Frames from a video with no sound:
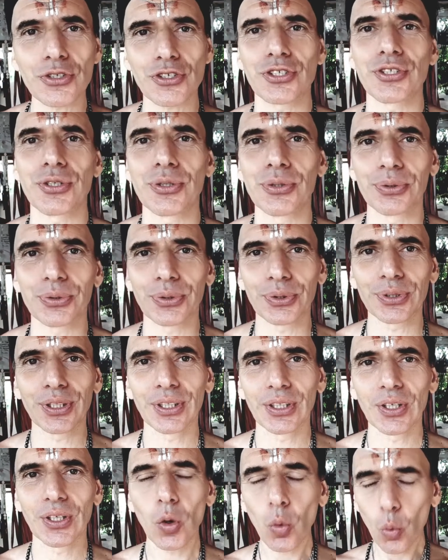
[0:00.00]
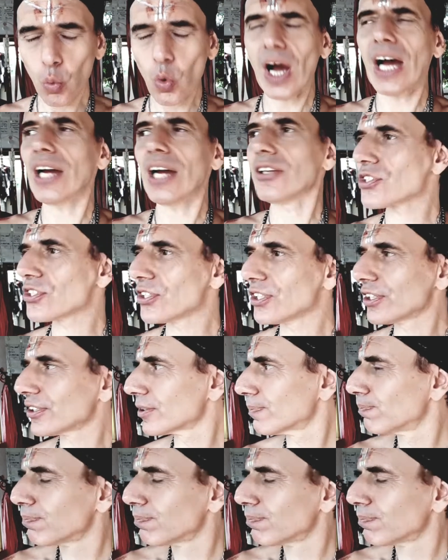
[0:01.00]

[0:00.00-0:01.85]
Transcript: you. Why does it,